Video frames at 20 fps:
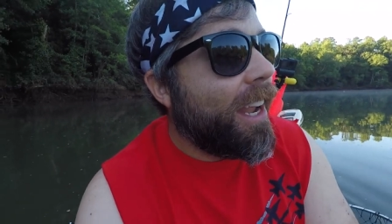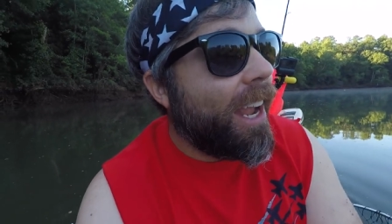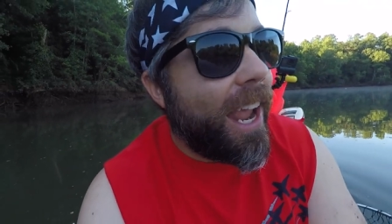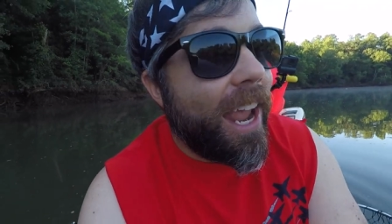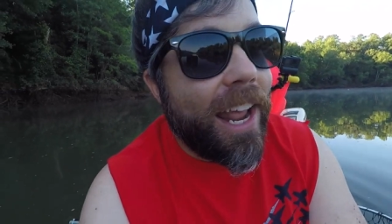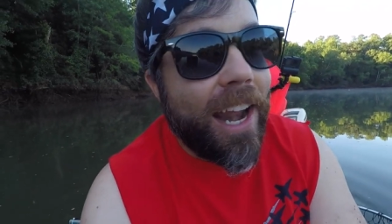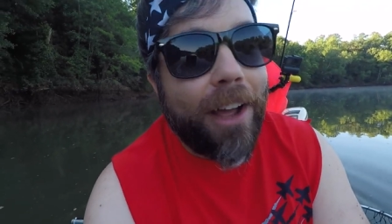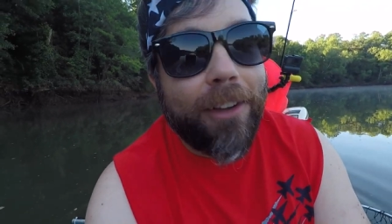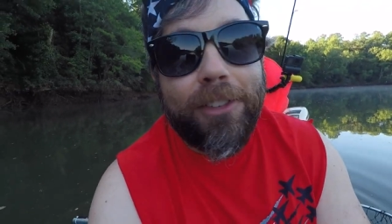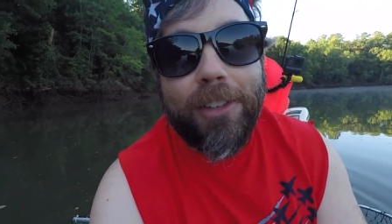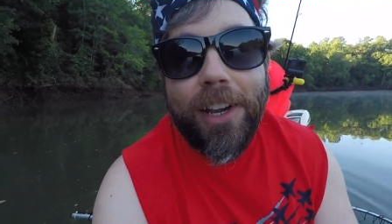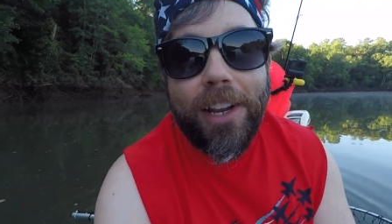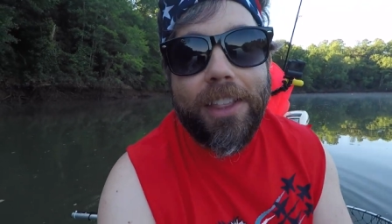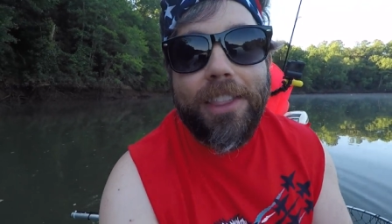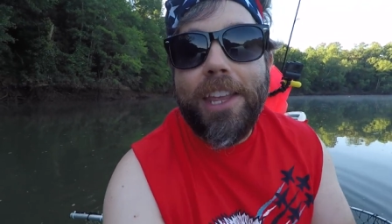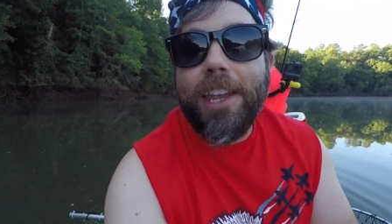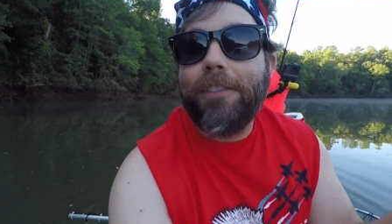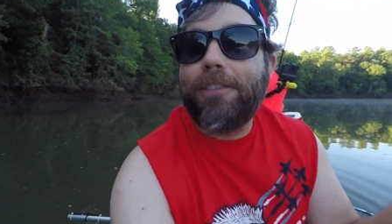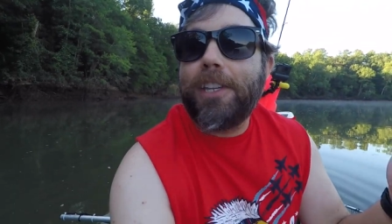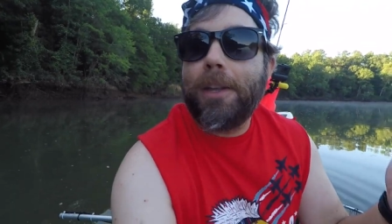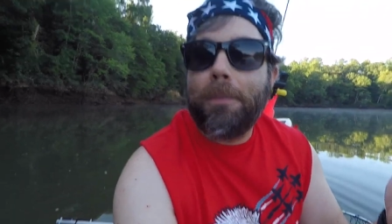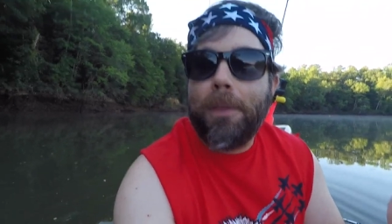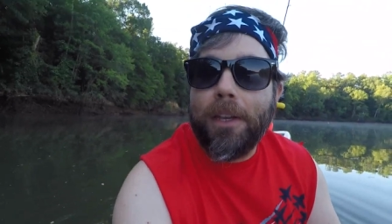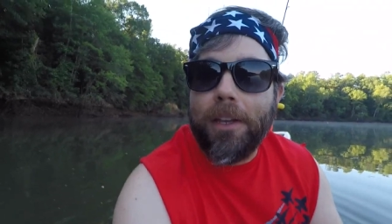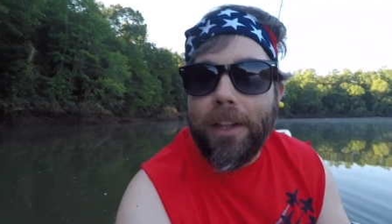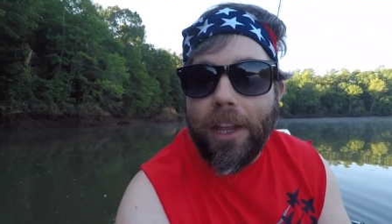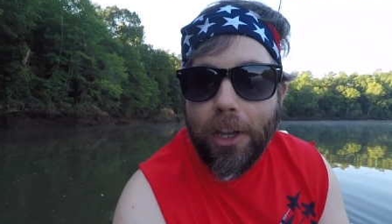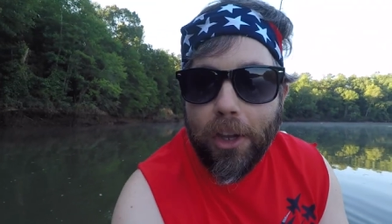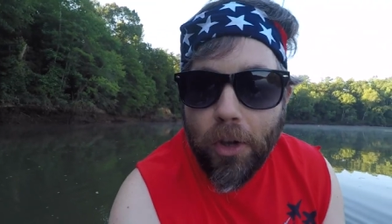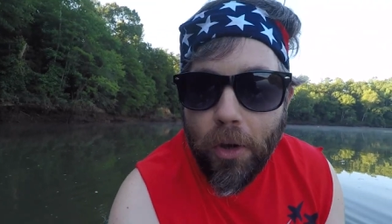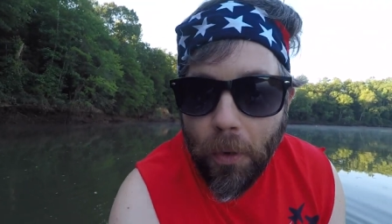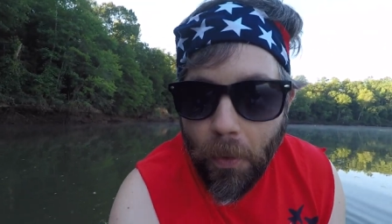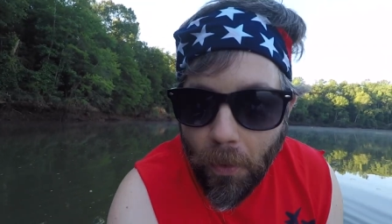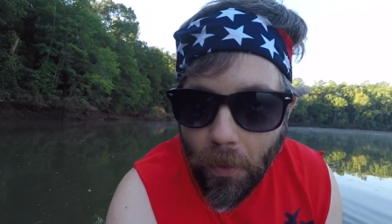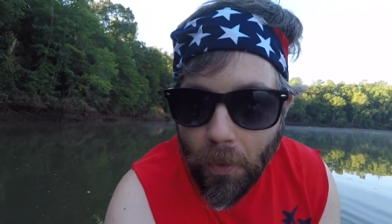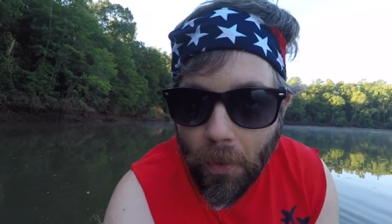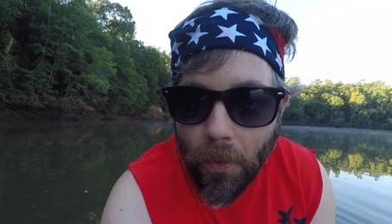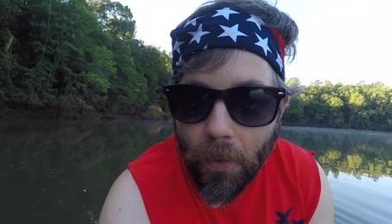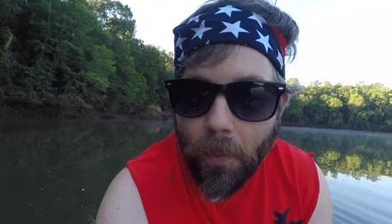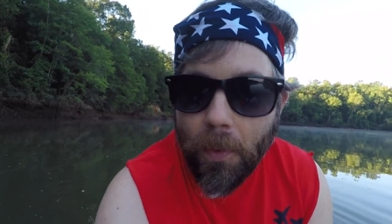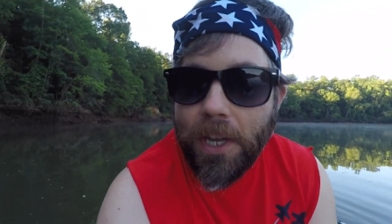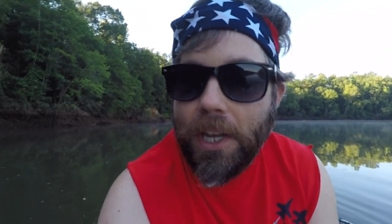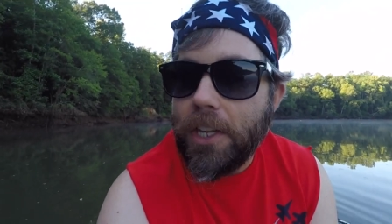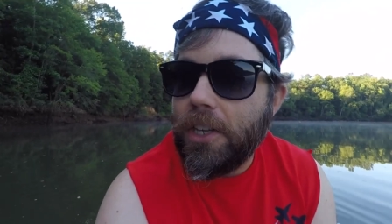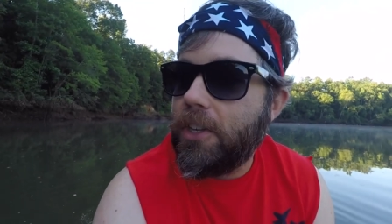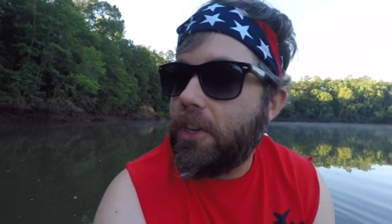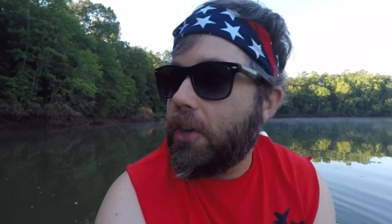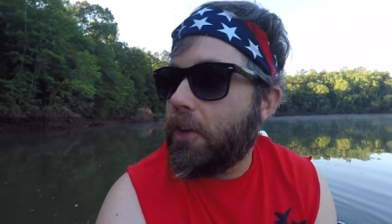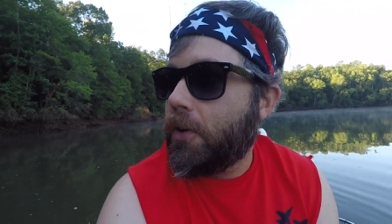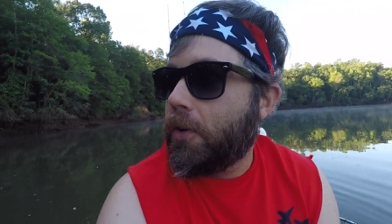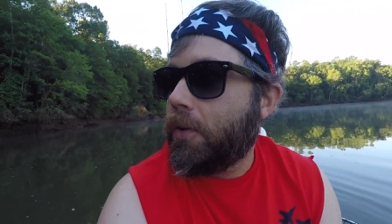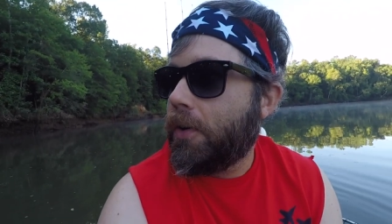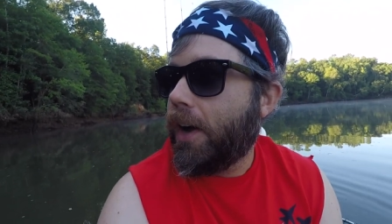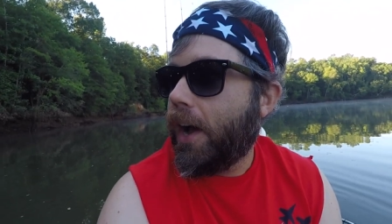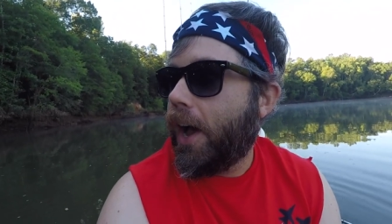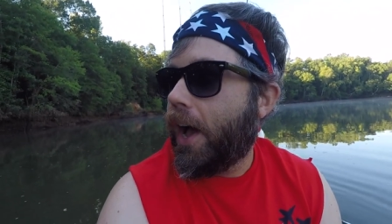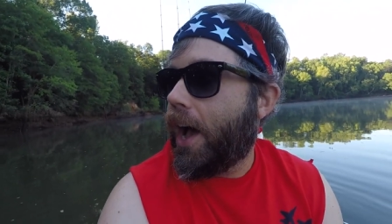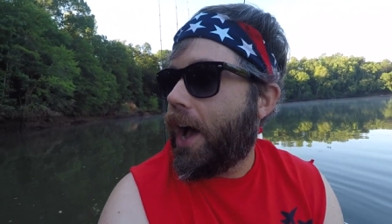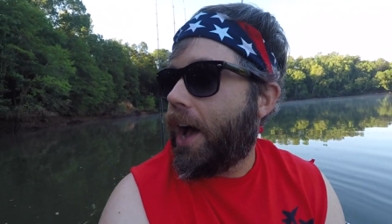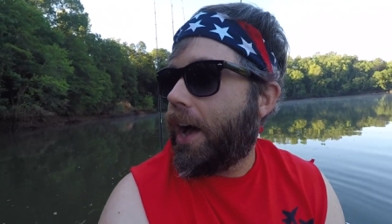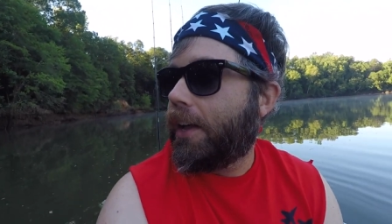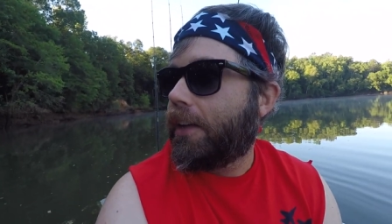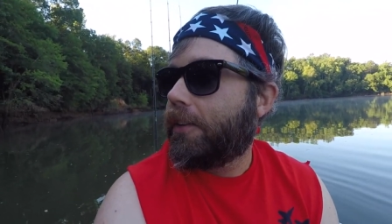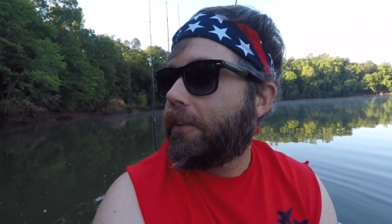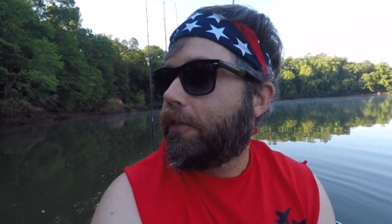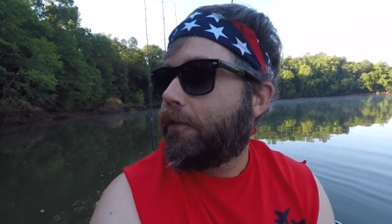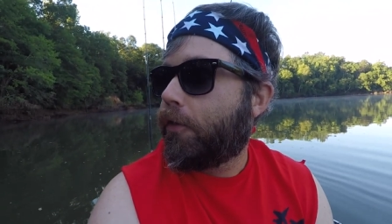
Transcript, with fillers: and I was trying to think of something like cool we could do uh,